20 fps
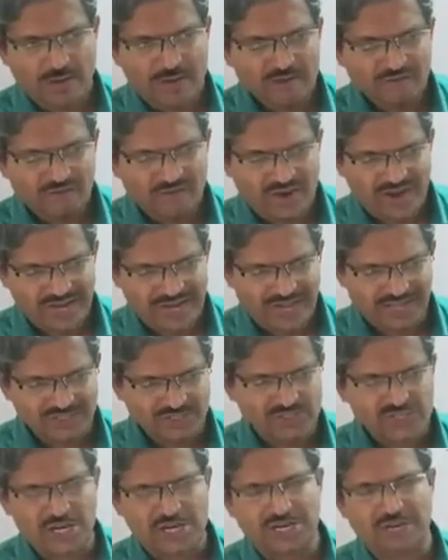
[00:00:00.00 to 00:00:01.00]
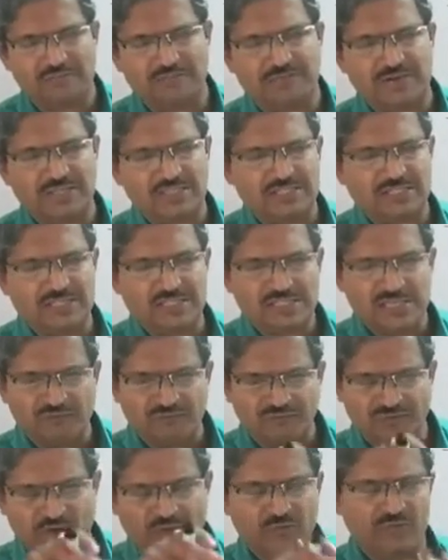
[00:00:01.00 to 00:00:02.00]
financial differences
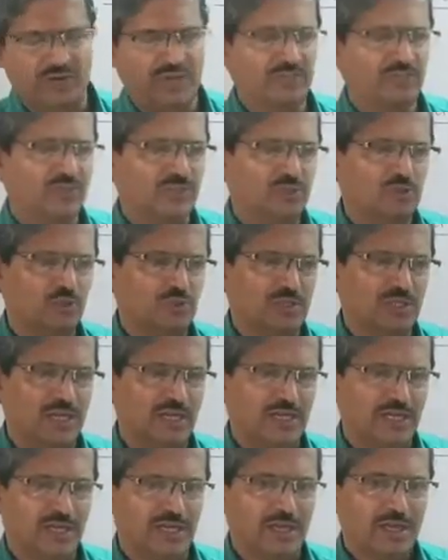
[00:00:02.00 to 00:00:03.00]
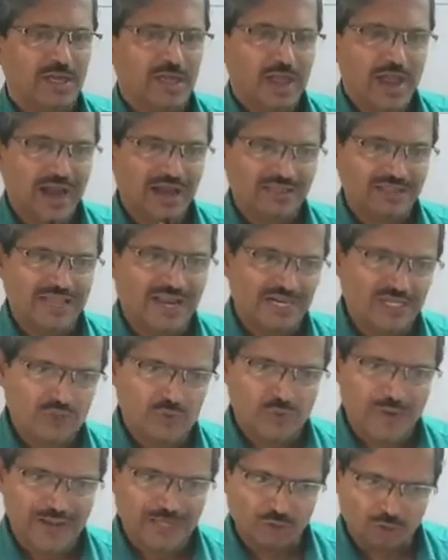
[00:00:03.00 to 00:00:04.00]
are found in the society, and that's
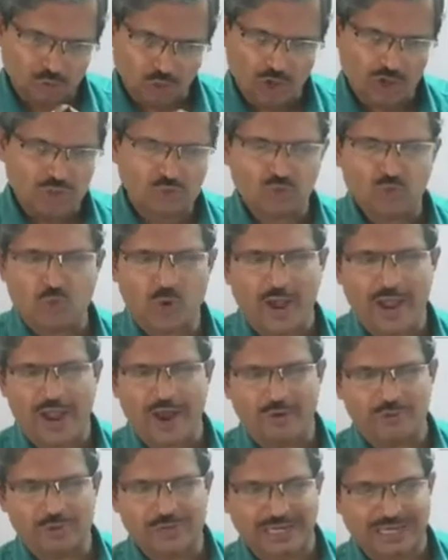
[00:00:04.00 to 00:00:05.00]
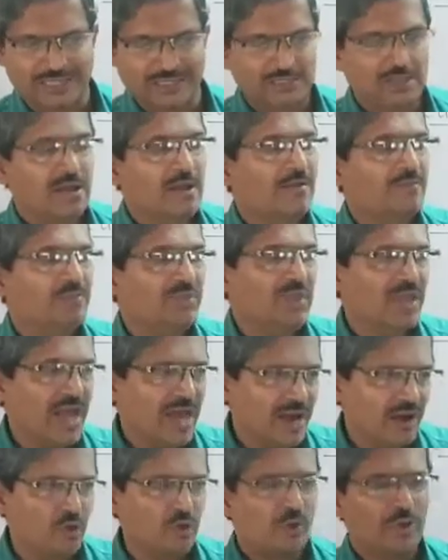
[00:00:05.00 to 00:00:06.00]
why those who have less, they
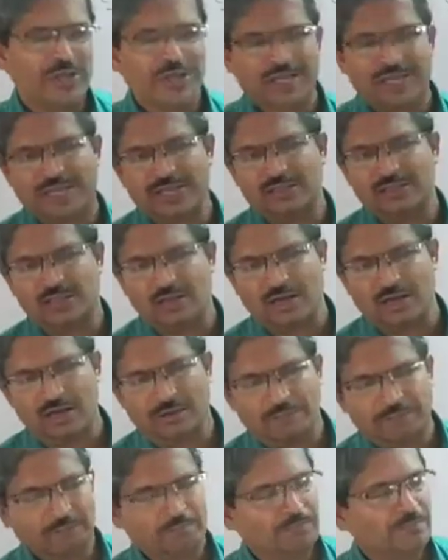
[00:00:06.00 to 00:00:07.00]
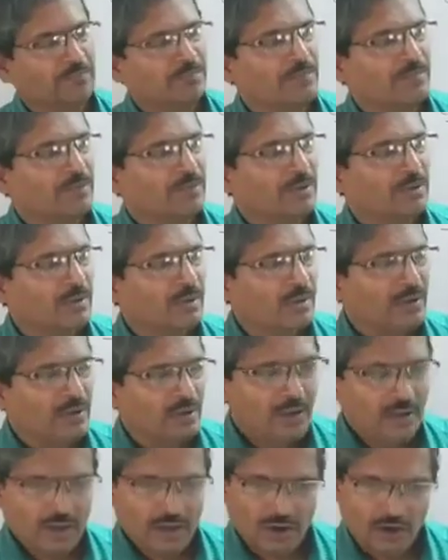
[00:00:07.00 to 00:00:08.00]
are going in the
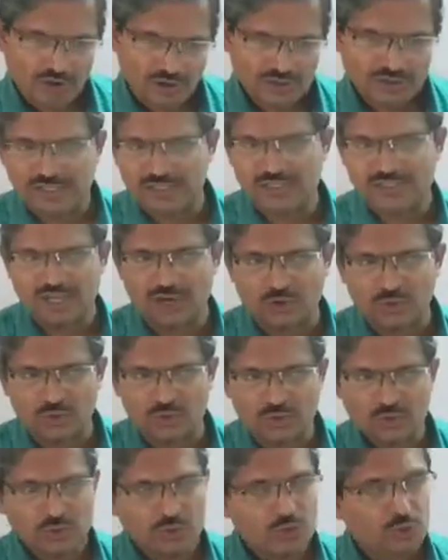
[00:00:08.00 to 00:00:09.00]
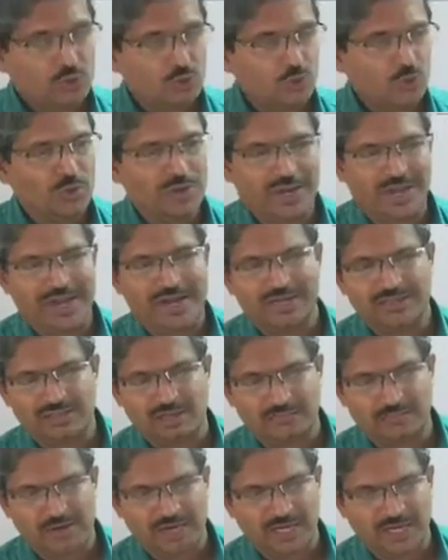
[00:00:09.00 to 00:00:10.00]
other's house to get the
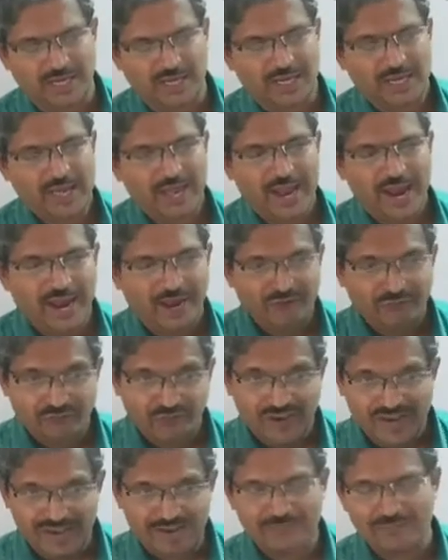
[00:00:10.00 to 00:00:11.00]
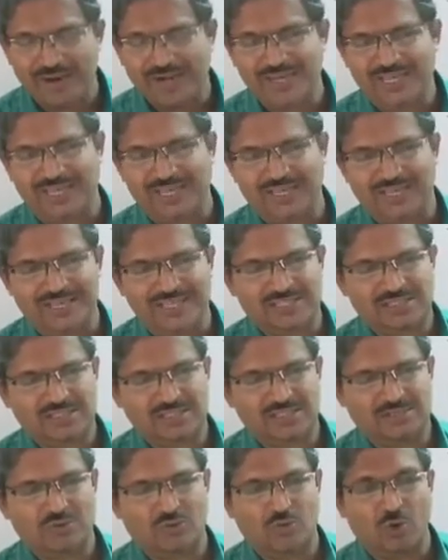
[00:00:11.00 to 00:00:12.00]
money, and when money
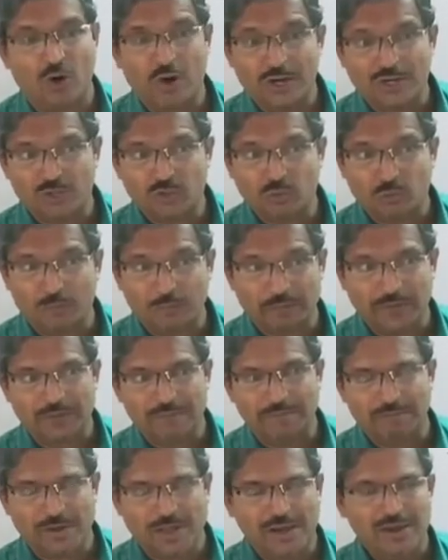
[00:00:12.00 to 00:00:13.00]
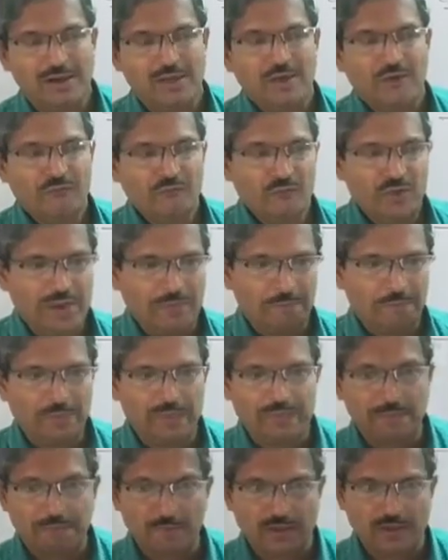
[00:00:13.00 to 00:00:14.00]
is got to people, when
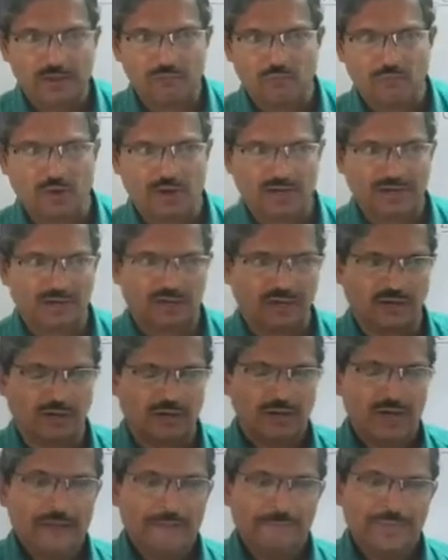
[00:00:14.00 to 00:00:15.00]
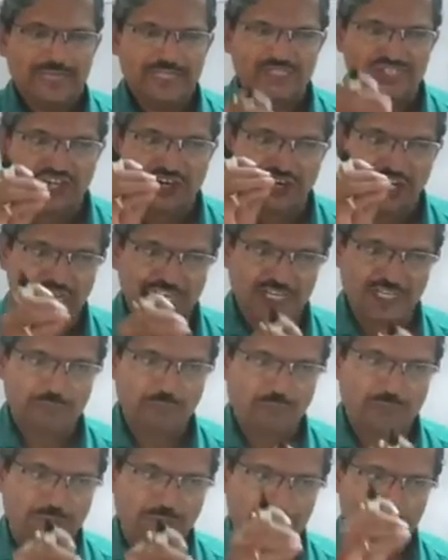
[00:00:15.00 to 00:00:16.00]
people work, means
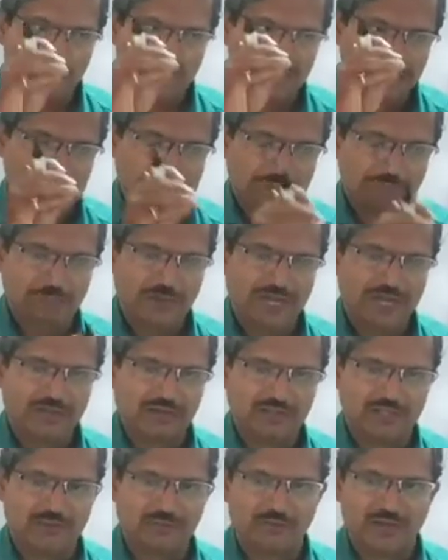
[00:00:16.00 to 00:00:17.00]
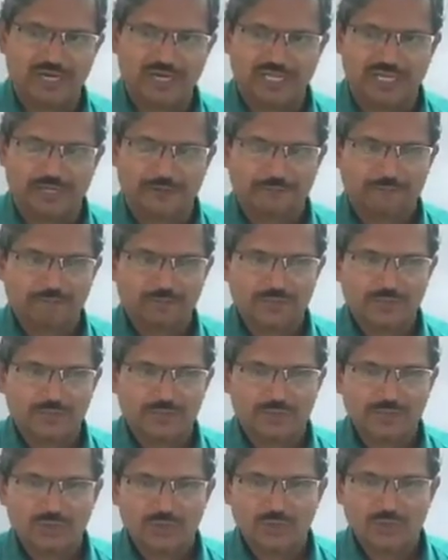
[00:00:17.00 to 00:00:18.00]
rich people spend the money
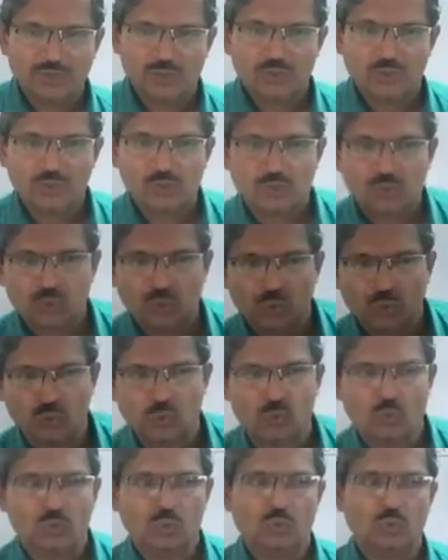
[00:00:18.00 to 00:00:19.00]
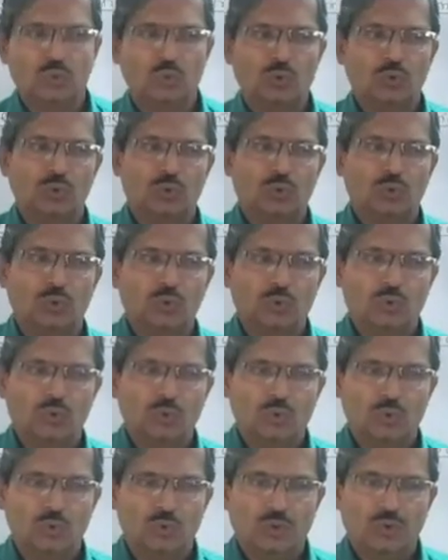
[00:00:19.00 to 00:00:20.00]
to
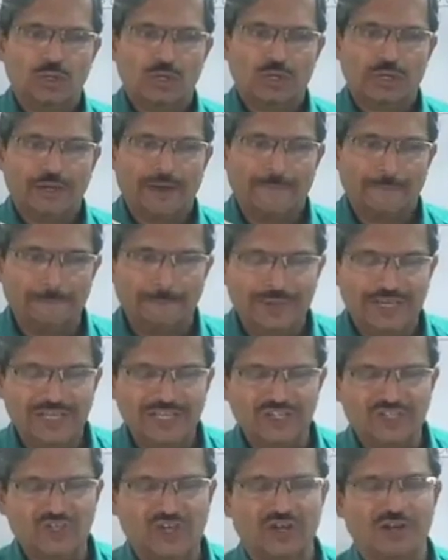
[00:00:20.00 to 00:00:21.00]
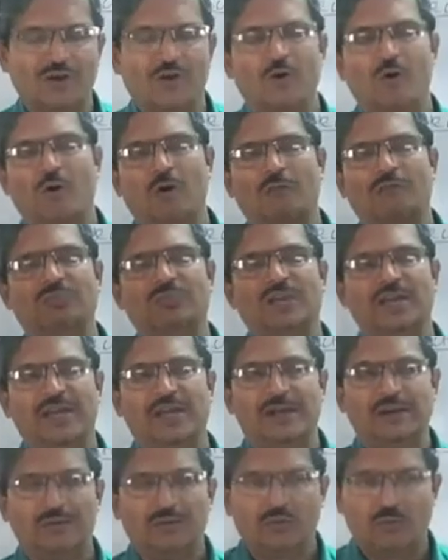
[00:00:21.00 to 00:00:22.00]
completion of
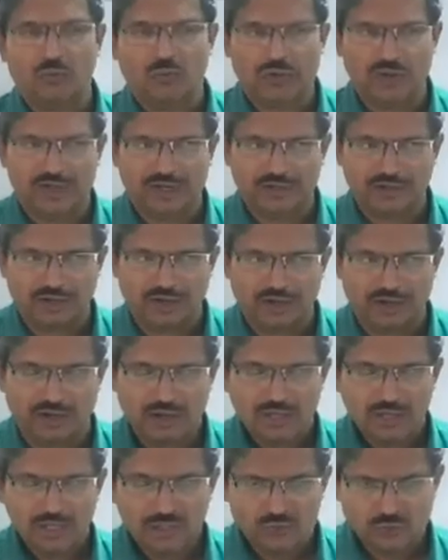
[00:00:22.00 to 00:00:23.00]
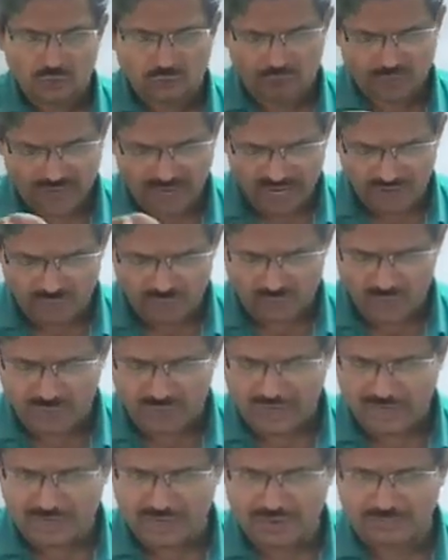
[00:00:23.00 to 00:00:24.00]
their work. So when we
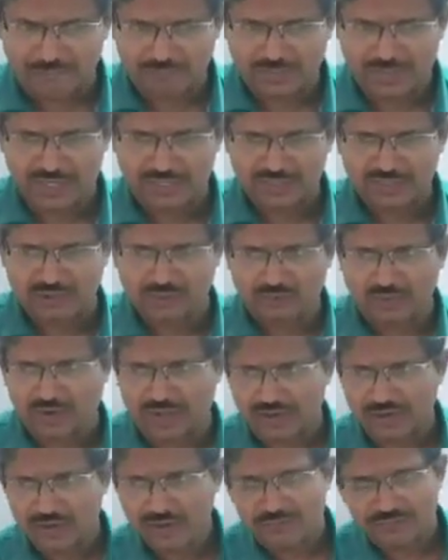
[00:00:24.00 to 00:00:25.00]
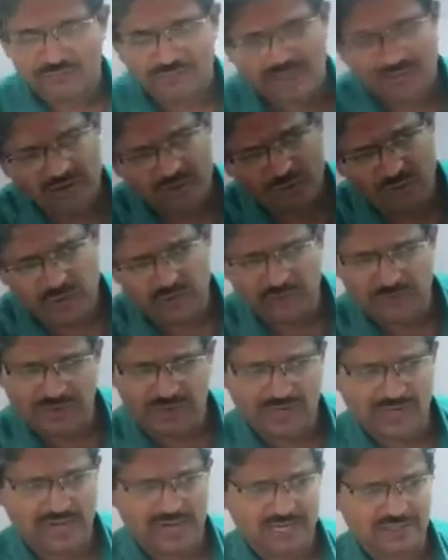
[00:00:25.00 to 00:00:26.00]
will complete the work, then we
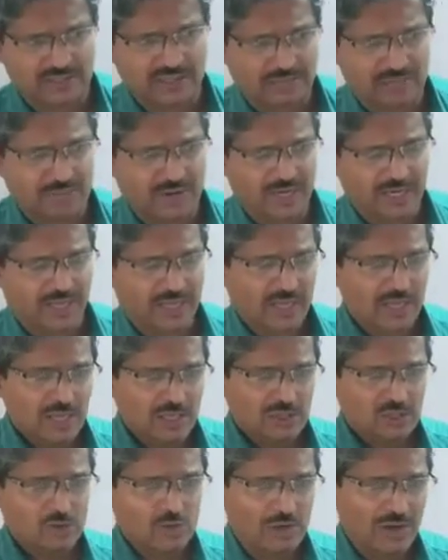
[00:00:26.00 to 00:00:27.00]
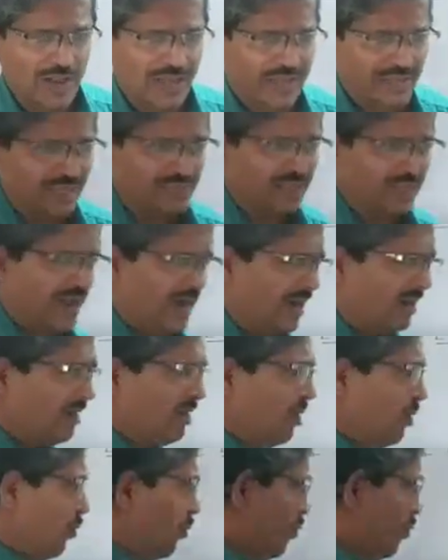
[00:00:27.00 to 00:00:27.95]
will get the money. So like that,